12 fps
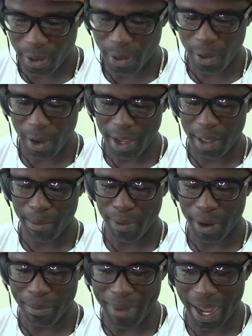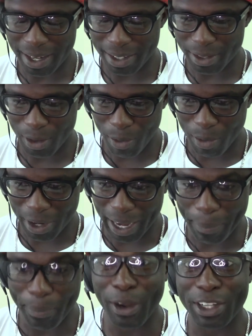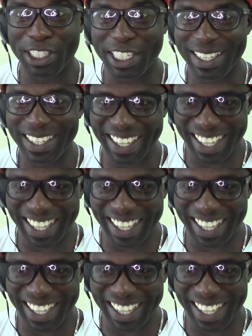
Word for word: Royal Bread Battle. Oh boy, like PUBG?